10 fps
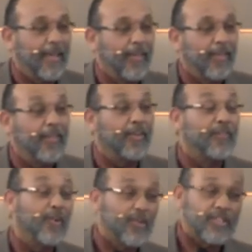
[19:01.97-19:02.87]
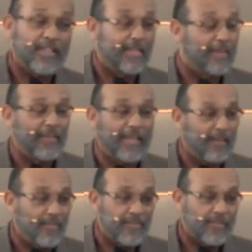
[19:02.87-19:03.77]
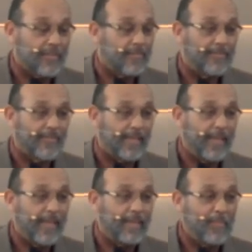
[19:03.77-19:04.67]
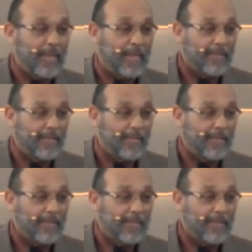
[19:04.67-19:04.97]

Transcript: the diversity of gifts. Amen.